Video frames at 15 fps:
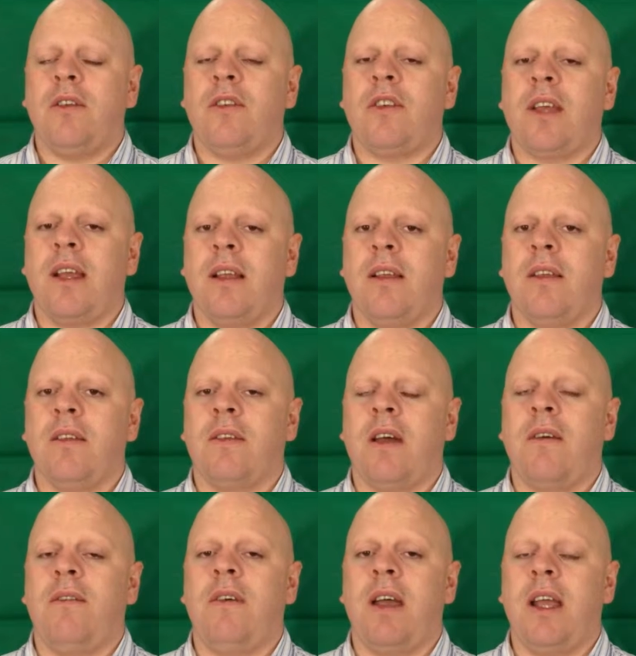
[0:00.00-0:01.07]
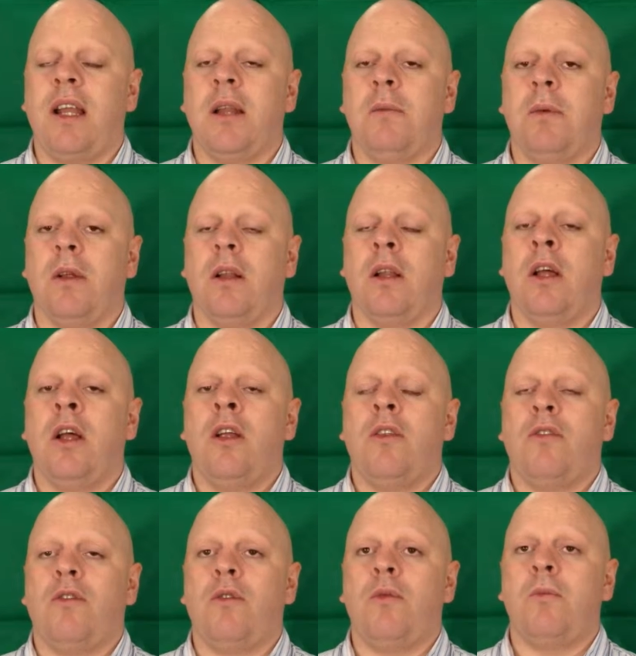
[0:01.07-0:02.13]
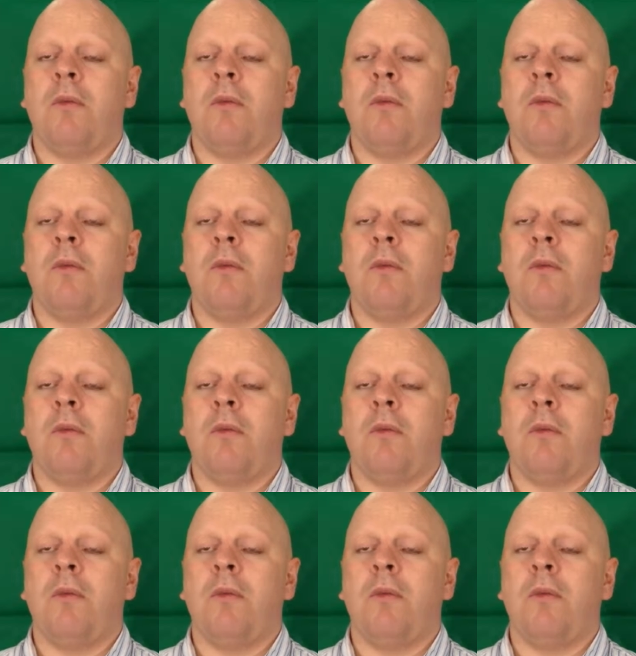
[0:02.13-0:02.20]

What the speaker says: skills available to